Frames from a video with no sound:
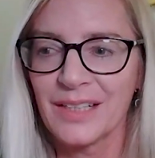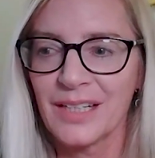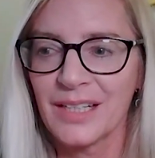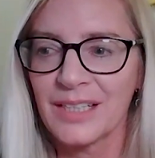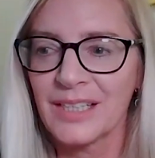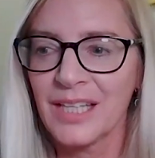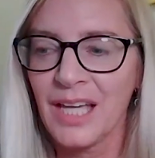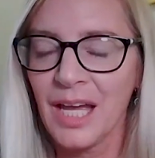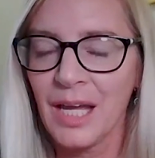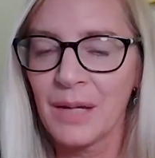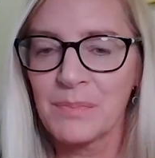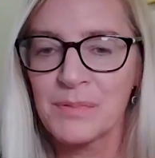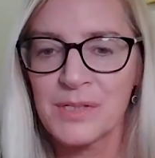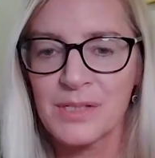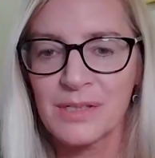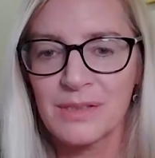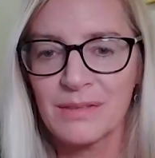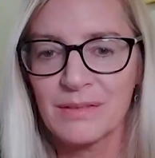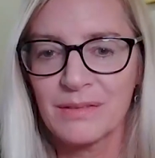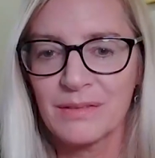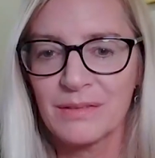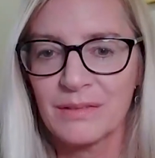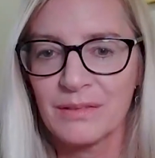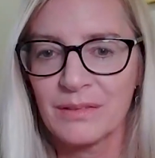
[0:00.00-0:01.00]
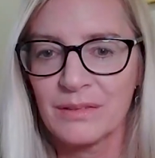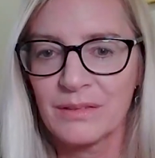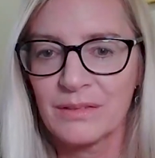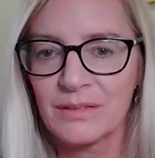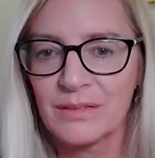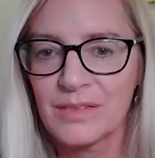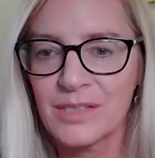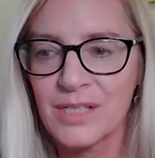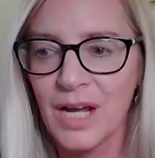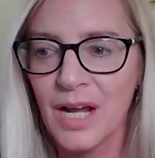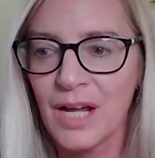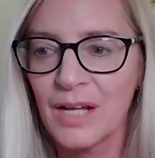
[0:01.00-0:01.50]
kept
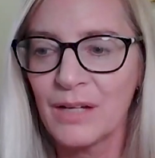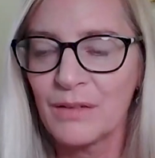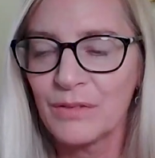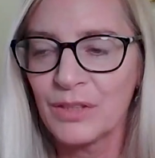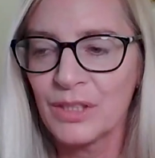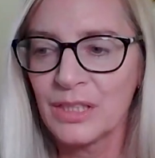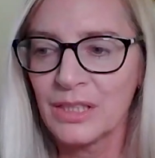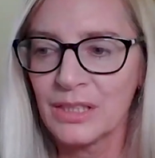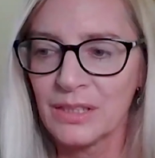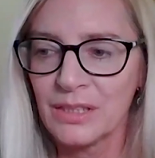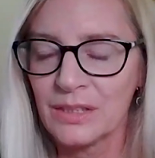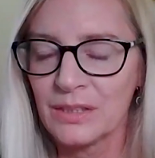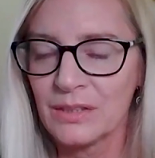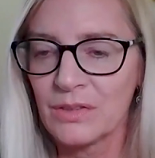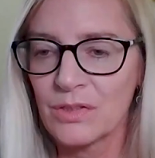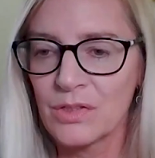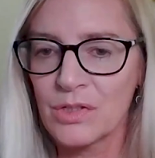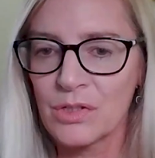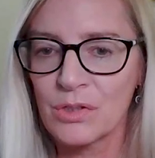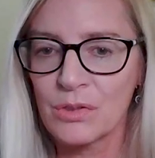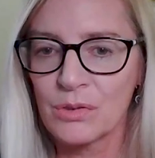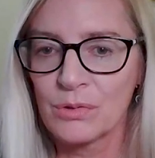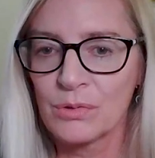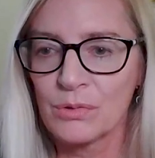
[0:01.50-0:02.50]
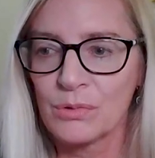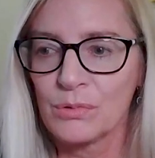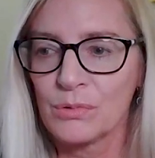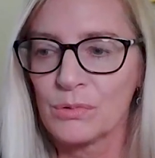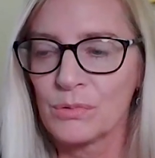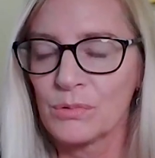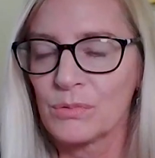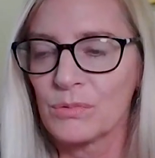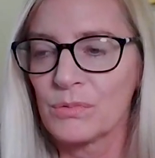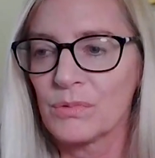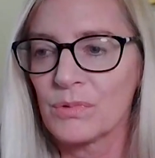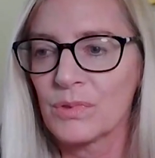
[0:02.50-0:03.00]
diving
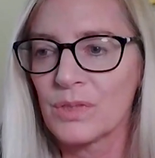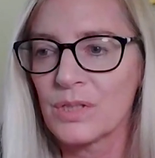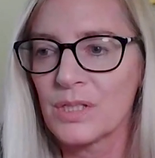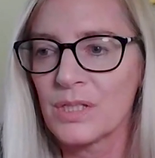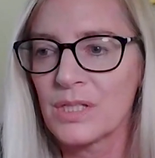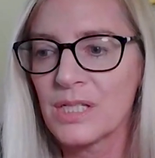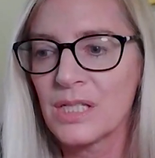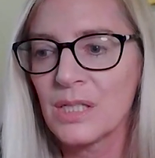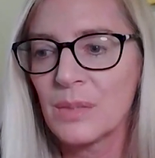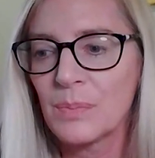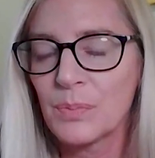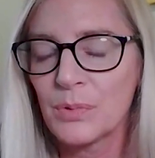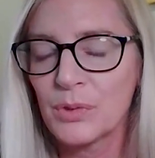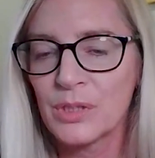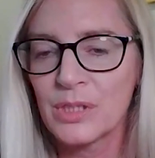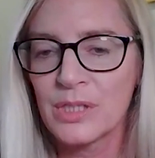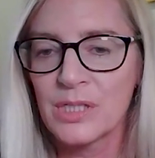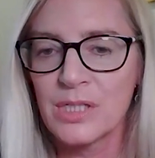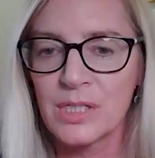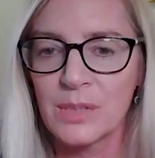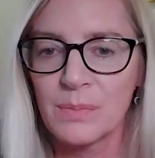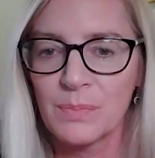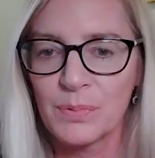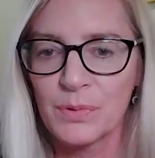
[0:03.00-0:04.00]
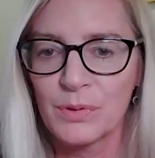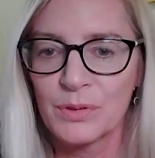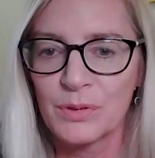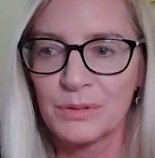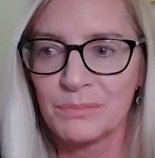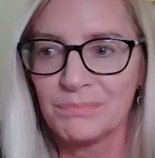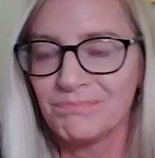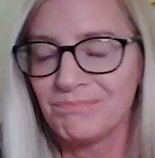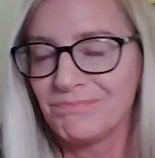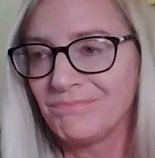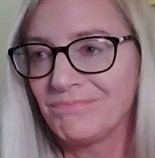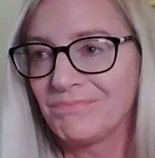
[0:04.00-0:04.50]
into deeper and deeper
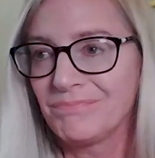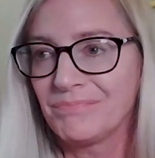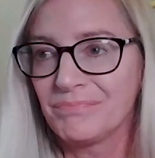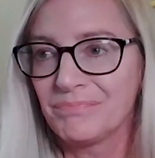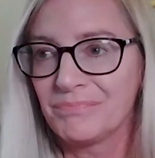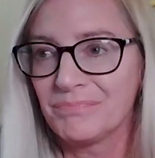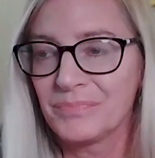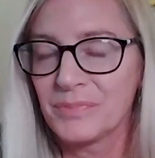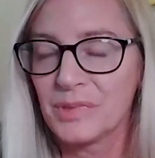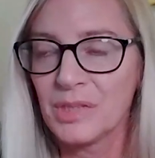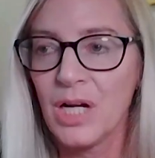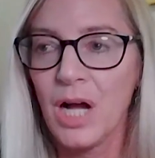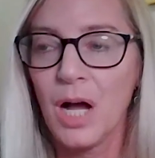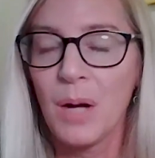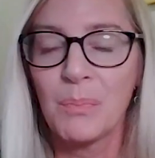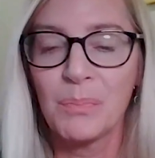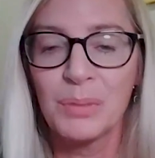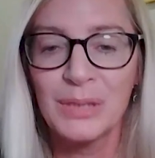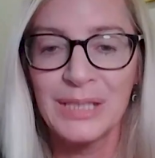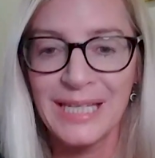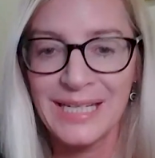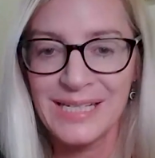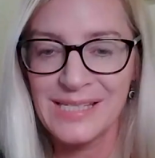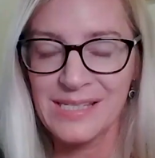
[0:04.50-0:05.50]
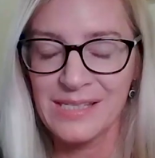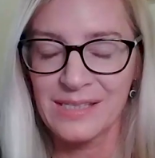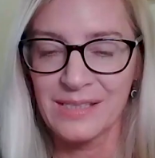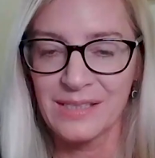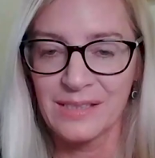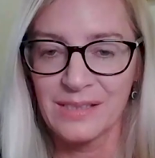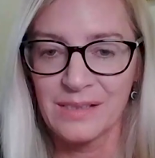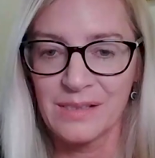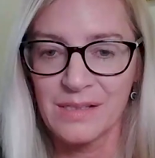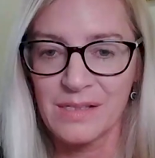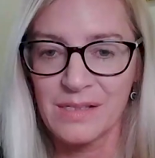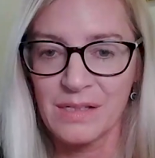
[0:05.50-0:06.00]

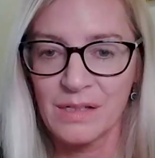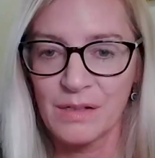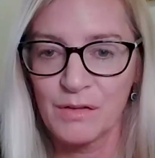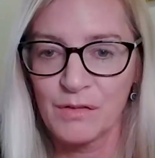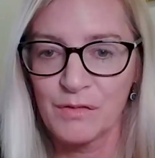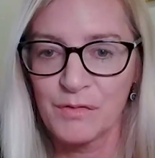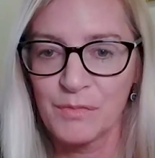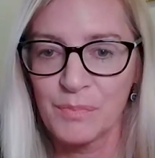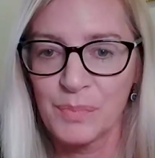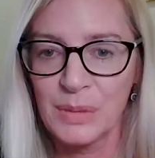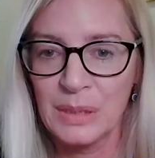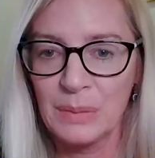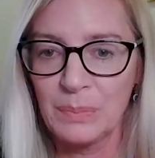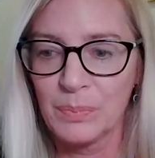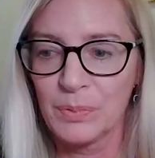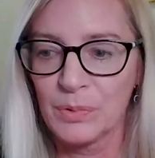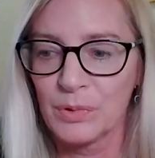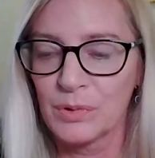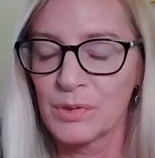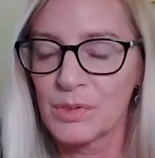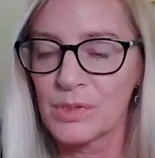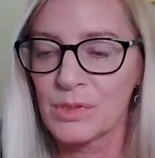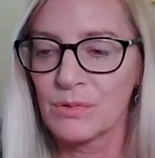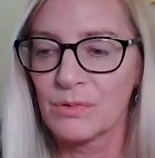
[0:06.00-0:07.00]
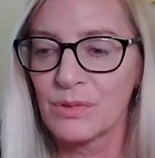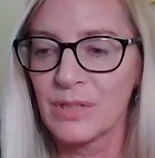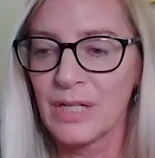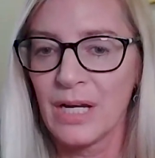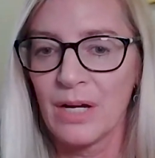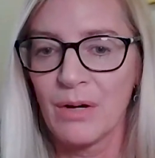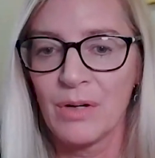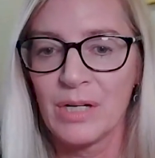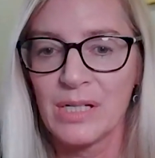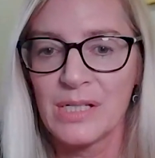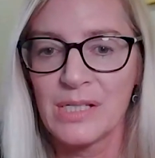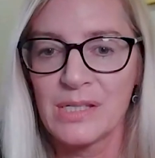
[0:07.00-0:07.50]
complexities of people. So
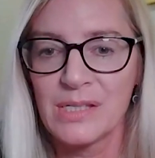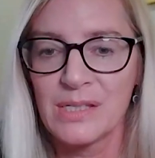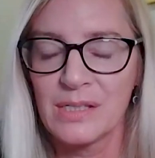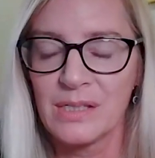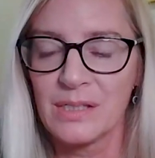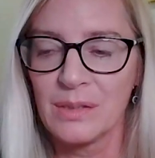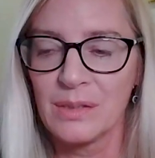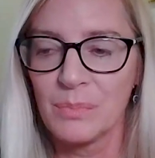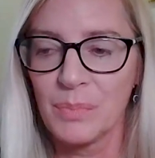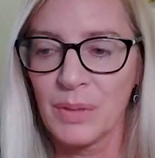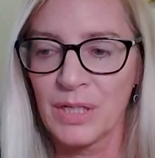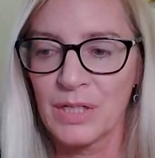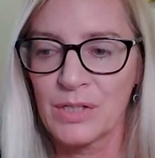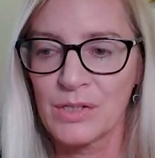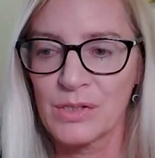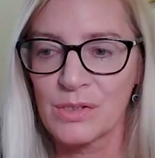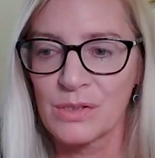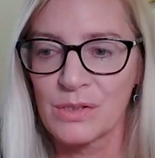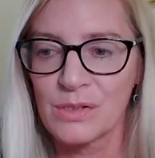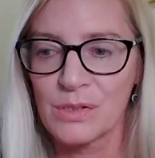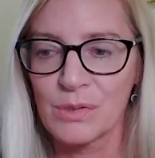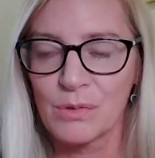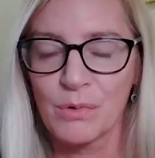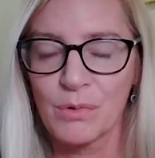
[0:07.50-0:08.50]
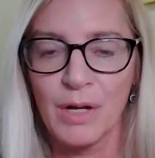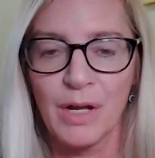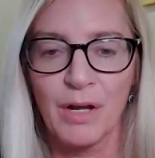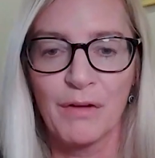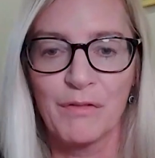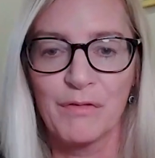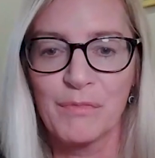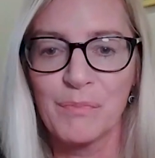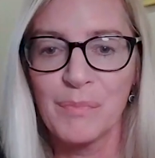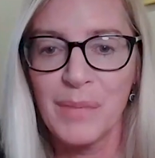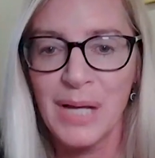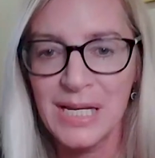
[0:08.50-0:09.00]
now I see patients who
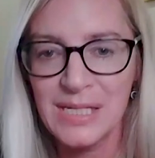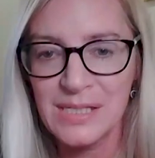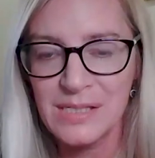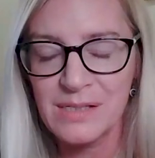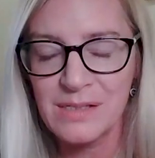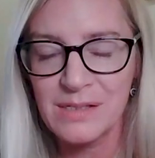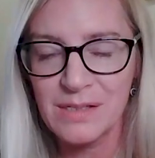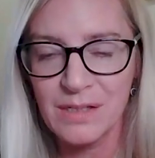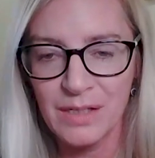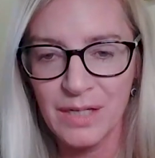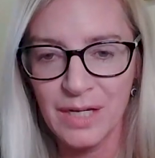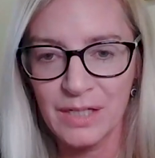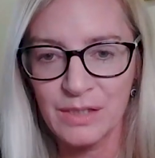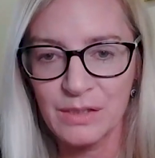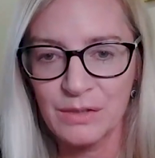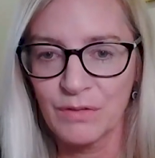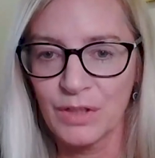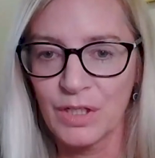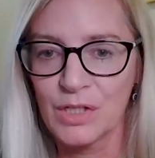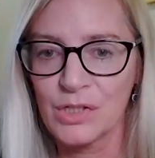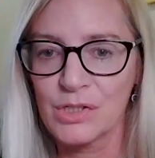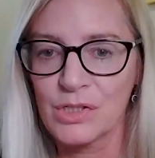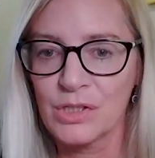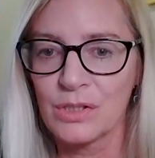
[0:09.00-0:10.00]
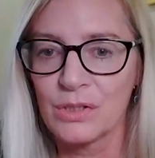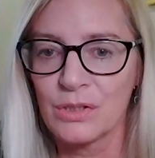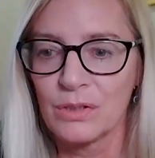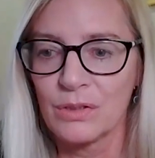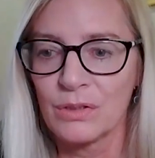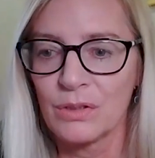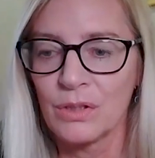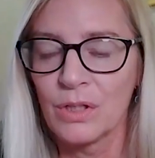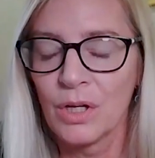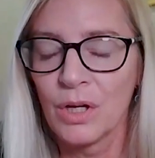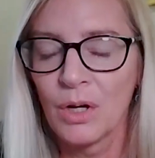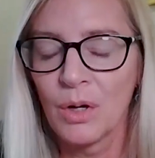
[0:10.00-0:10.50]
have mast cell
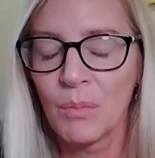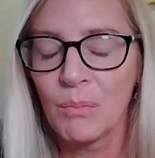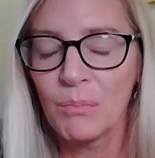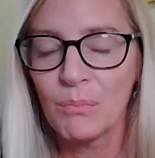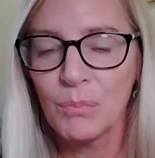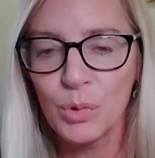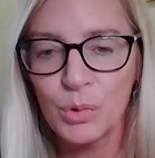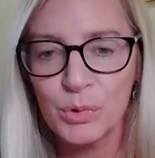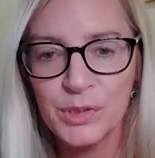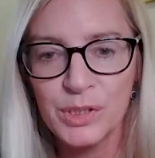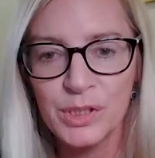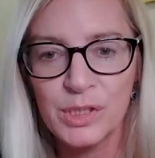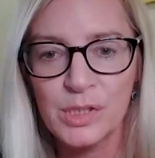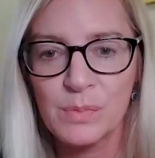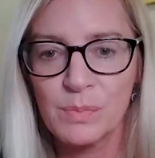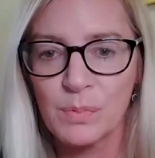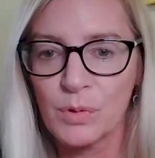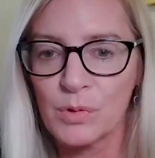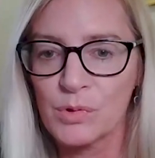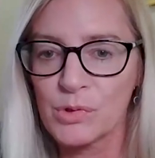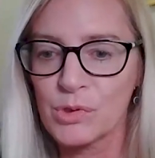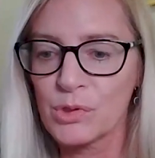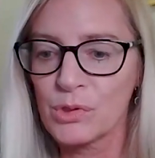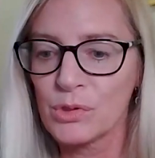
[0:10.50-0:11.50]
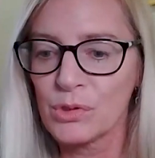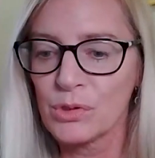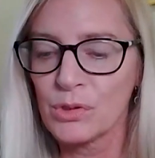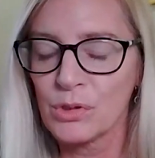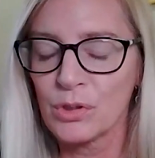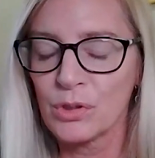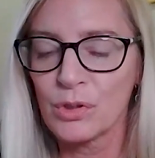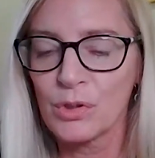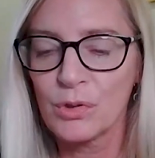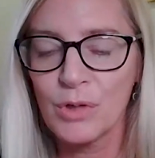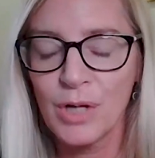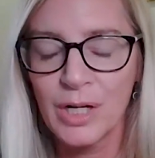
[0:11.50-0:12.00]
activation, mold
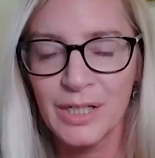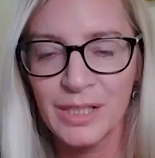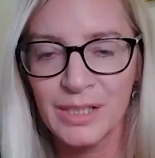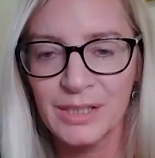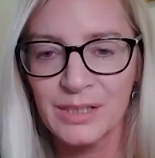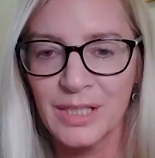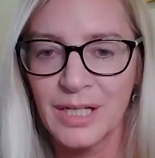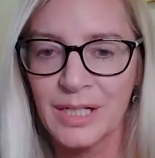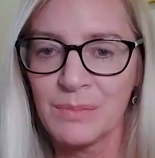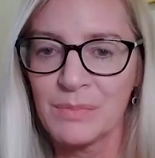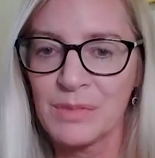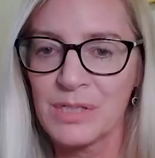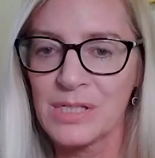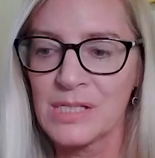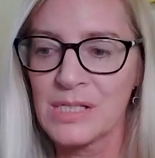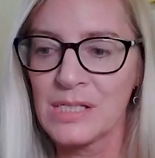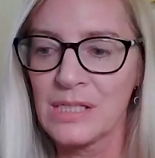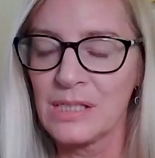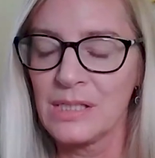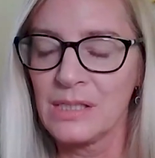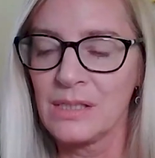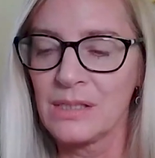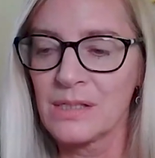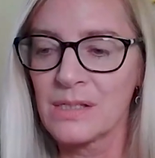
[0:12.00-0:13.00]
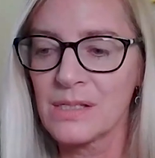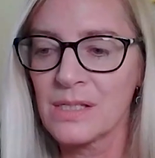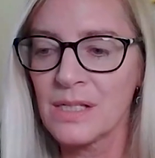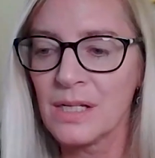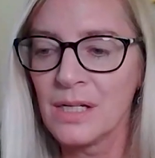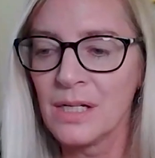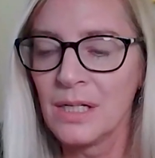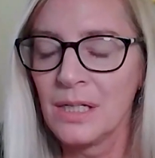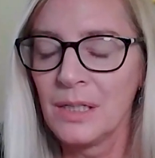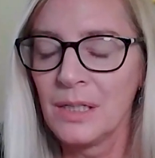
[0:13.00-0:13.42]
exposure, chronic Lyme disease,